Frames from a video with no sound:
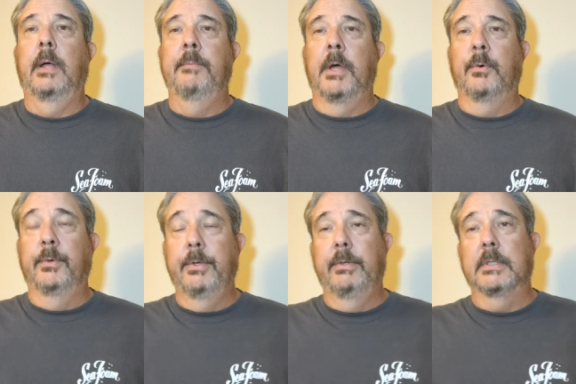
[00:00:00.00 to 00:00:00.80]
I'm not
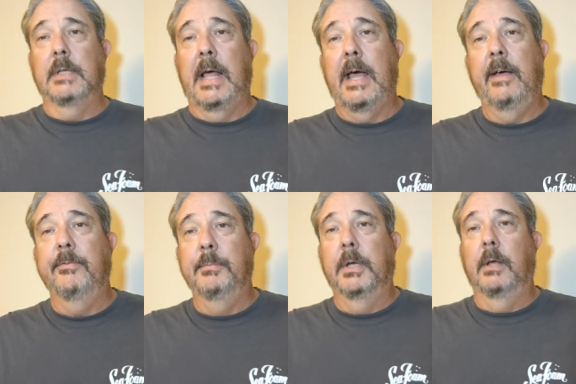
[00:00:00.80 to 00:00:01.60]
going to do this
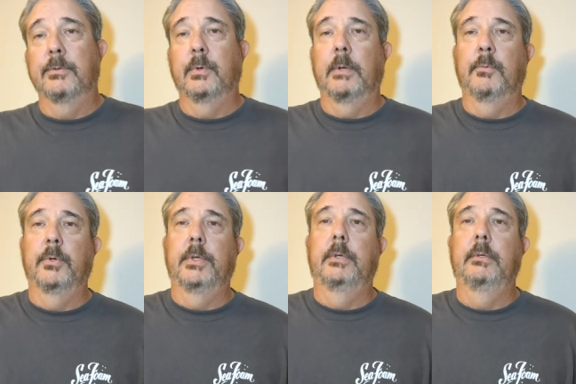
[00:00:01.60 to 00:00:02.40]
live because what I'm
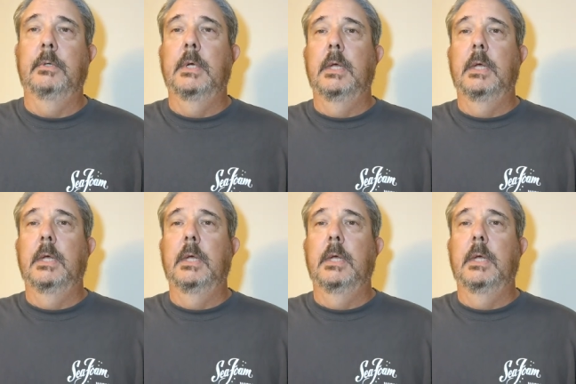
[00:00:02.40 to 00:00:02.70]
going to do,